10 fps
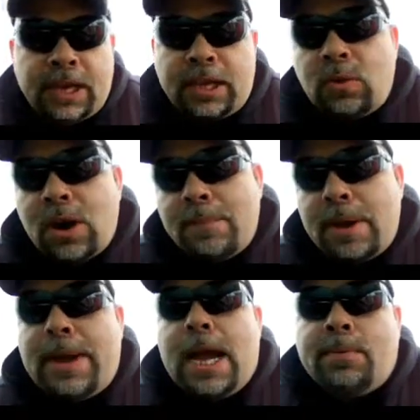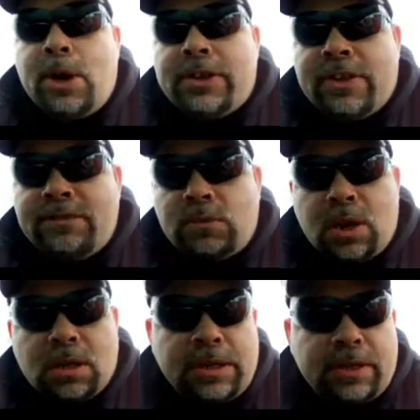And you know what? My back brakes
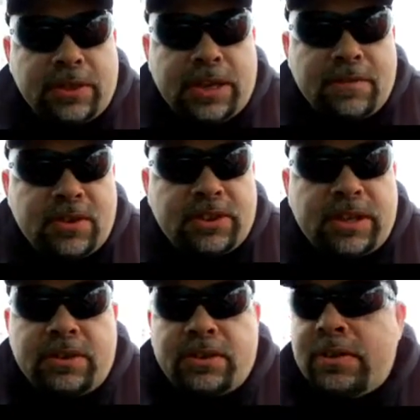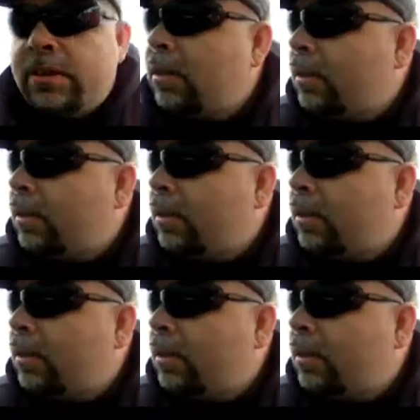haven't worked on this thing ever since.